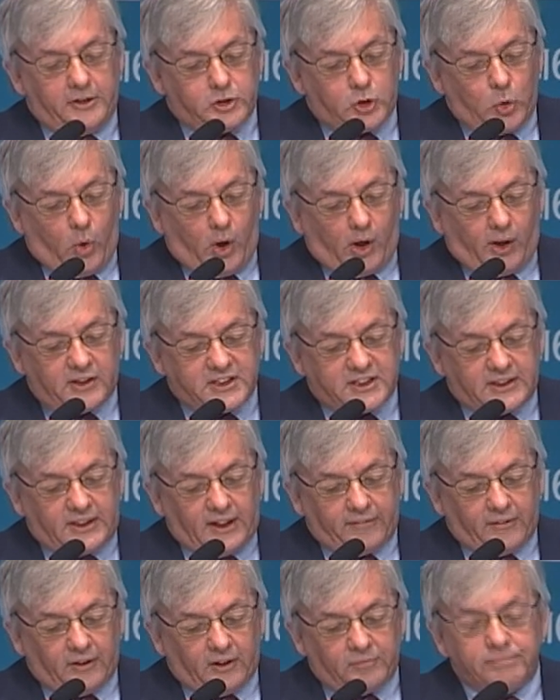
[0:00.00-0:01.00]
to working
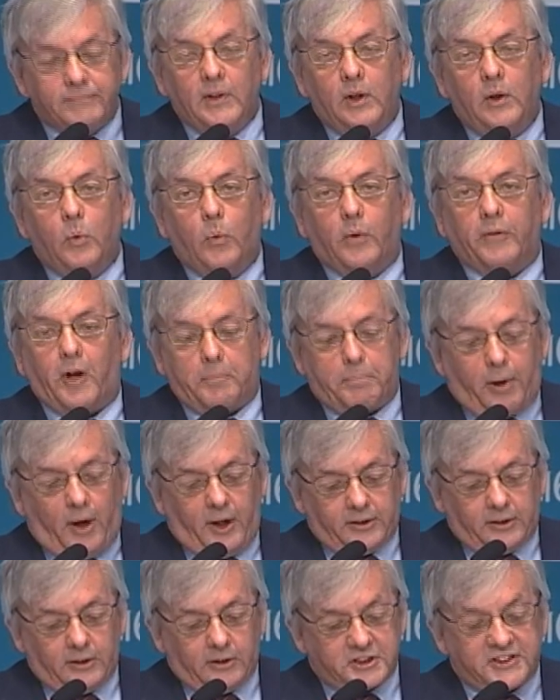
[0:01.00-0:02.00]
together with our
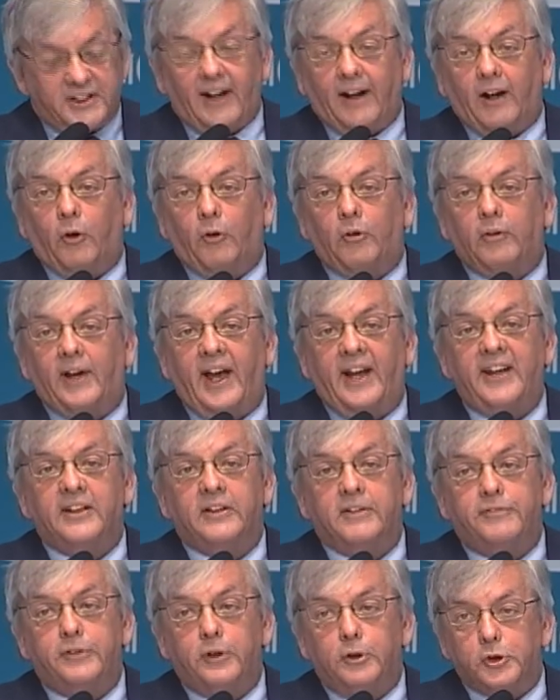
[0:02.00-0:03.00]
partners now and in
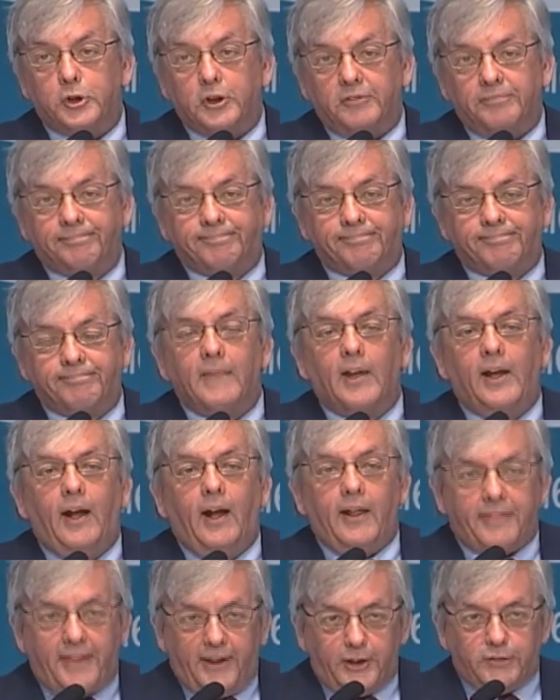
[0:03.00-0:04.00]
the future.
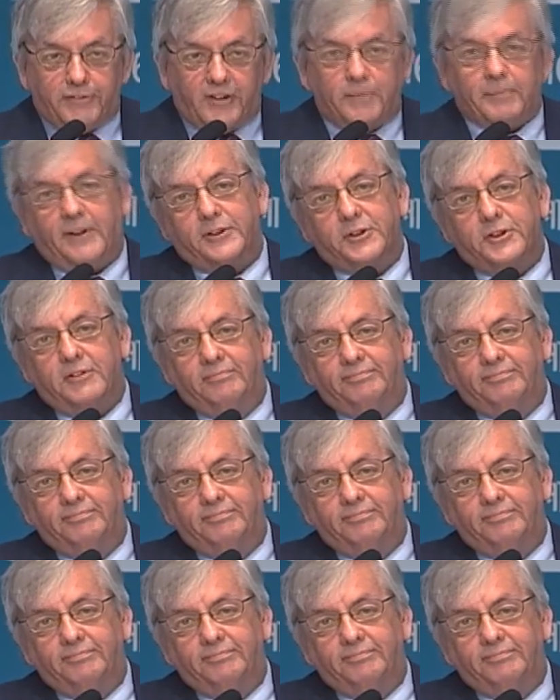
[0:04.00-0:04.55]
Thank you very much.